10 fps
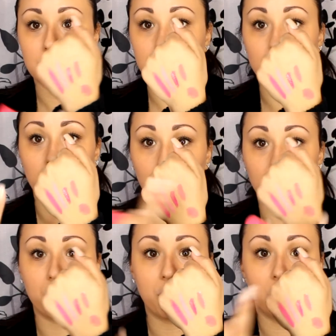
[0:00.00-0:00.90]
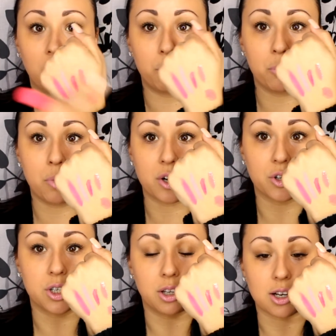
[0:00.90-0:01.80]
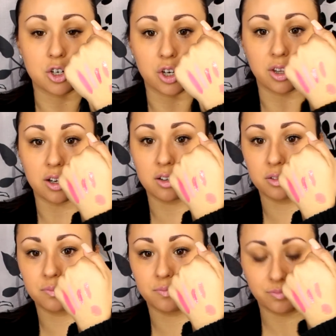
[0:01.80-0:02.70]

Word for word: This is the whole lip butter collection there.